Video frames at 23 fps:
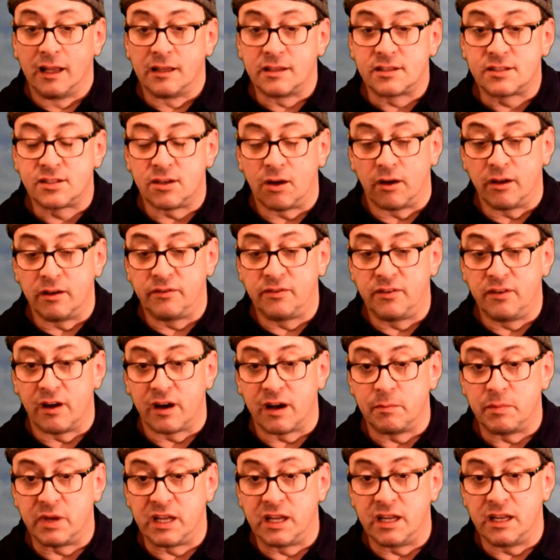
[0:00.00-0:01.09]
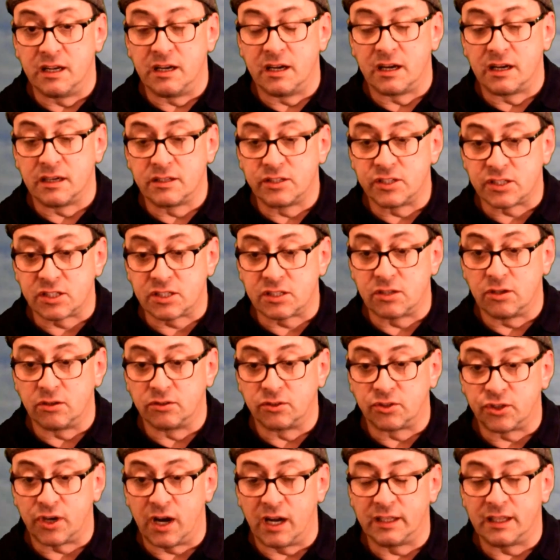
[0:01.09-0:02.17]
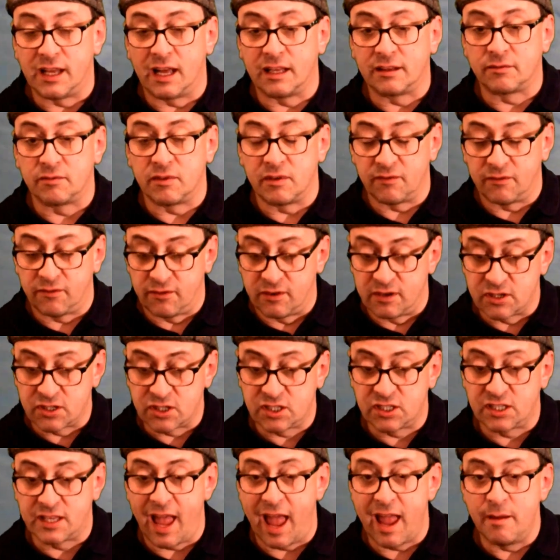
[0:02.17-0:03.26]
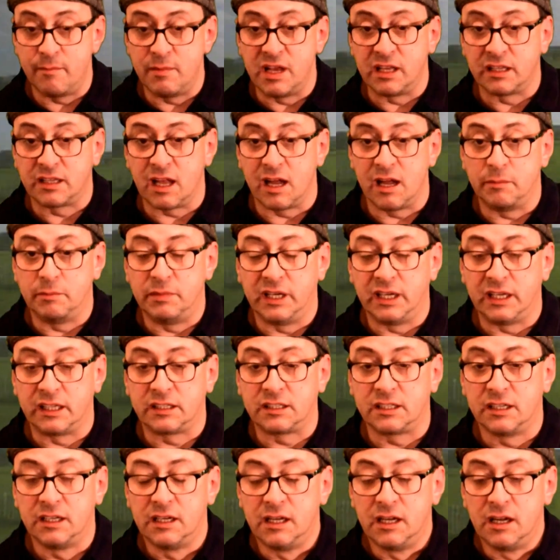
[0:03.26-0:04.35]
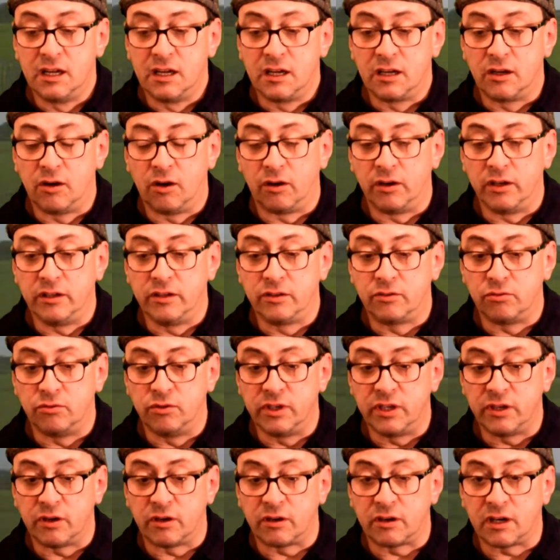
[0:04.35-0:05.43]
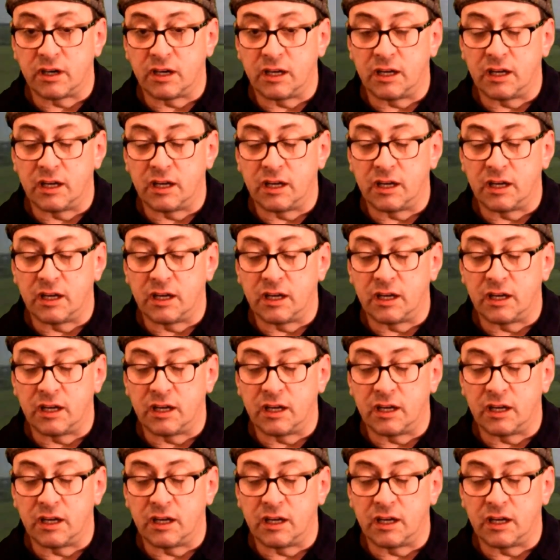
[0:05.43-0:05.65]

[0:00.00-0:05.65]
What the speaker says: So if you're a beginner, just don't try that. First tame it a bit, go into your